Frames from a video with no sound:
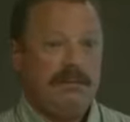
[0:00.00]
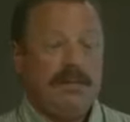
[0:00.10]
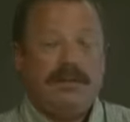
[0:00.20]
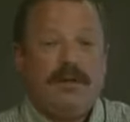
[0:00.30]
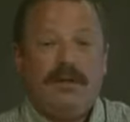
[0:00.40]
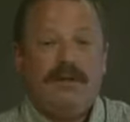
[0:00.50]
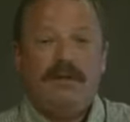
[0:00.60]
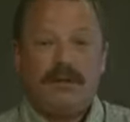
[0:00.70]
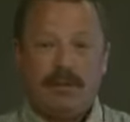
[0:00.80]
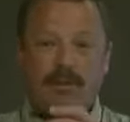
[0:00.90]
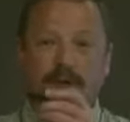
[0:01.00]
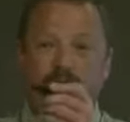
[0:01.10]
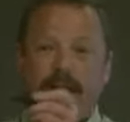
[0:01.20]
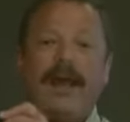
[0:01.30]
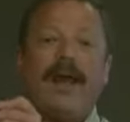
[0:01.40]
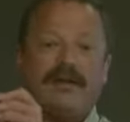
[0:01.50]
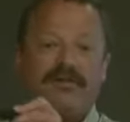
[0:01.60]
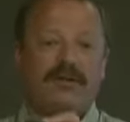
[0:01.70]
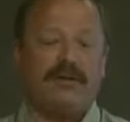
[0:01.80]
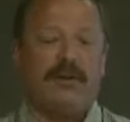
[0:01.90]
That's all they were doing. They were putting an
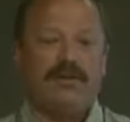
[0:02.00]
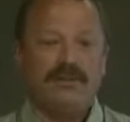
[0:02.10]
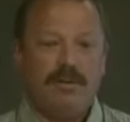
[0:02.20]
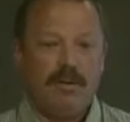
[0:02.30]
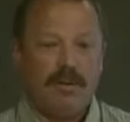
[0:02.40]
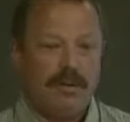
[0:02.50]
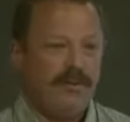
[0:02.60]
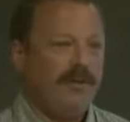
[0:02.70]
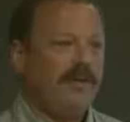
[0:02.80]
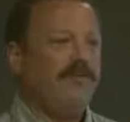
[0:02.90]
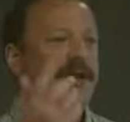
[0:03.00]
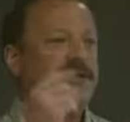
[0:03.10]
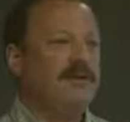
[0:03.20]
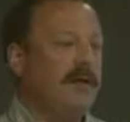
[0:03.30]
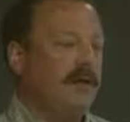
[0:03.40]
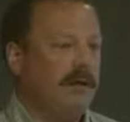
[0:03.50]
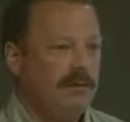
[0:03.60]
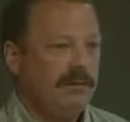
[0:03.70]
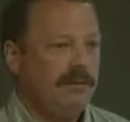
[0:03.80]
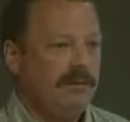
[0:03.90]
X across the pole, and then they'd fax that in.
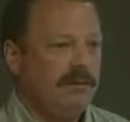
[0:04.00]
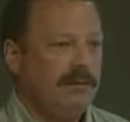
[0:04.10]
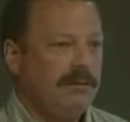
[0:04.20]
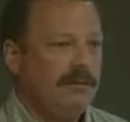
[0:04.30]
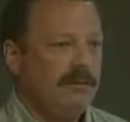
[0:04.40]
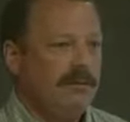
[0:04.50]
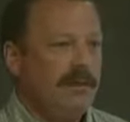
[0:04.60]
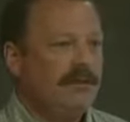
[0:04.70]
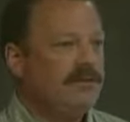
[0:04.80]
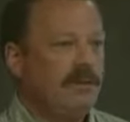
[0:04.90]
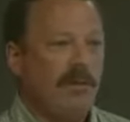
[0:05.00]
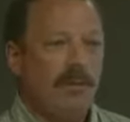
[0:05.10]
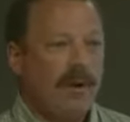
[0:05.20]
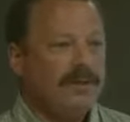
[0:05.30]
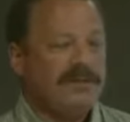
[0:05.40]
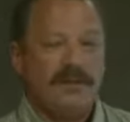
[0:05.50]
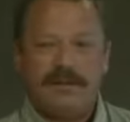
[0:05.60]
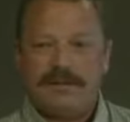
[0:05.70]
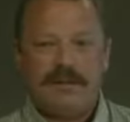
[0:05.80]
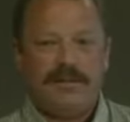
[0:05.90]
And so it
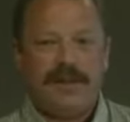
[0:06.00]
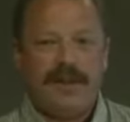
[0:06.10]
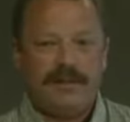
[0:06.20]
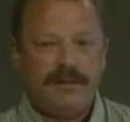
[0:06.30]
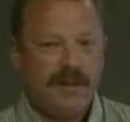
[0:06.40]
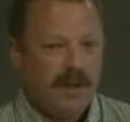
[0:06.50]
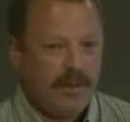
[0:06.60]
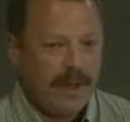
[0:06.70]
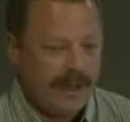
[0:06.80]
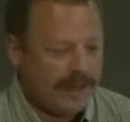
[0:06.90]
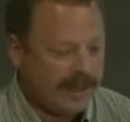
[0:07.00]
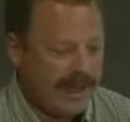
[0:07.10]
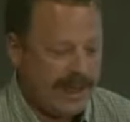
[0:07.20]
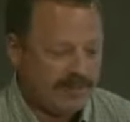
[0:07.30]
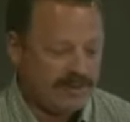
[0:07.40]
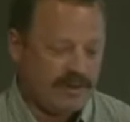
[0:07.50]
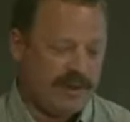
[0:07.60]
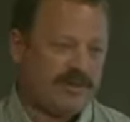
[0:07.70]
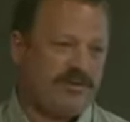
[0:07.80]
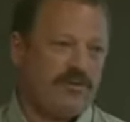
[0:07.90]
wasn't that we had to capture
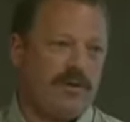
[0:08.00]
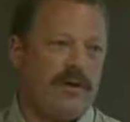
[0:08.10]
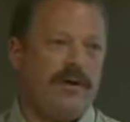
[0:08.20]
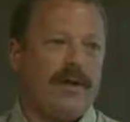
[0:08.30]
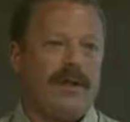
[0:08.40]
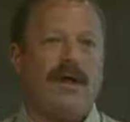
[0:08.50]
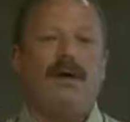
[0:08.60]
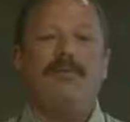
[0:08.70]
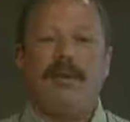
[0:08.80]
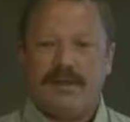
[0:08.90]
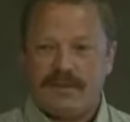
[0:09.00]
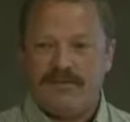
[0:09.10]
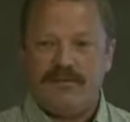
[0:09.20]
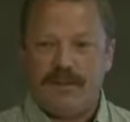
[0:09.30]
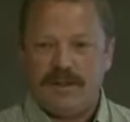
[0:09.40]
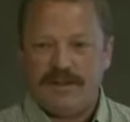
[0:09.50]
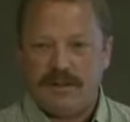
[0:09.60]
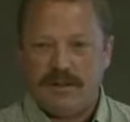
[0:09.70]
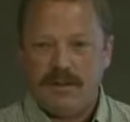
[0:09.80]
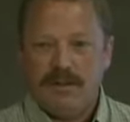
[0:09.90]
extraordinarily complex
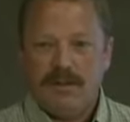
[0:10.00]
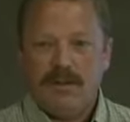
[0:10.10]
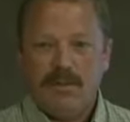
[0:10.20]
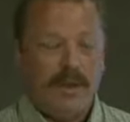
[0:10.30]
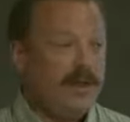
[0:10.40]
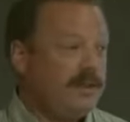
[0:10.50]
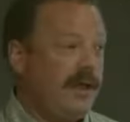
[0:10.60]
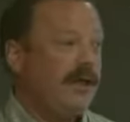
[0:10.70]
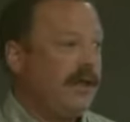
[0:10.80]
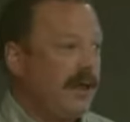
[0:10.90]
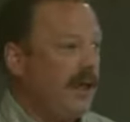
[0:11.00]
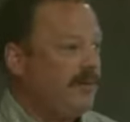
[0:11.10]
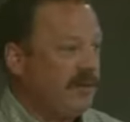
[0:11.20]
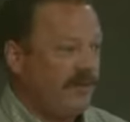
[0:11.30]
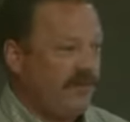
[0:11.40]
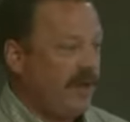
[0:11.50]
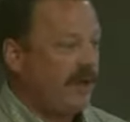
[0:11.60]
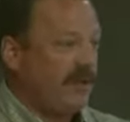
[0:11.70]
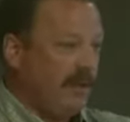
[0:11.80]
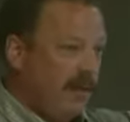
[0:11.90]
information. We just had to capture the
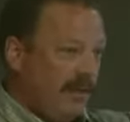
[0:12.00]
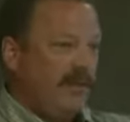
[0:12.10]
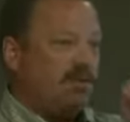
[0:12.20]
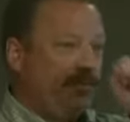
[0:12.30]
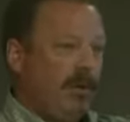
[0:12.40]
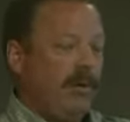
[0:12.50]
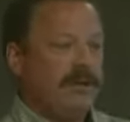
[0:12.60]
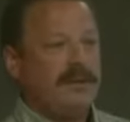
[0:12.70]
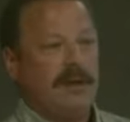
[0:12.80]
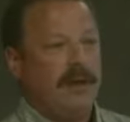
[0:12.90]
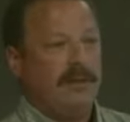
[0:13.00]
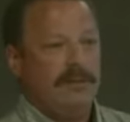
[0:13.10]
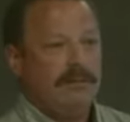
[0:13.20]
fact that this pole is gone.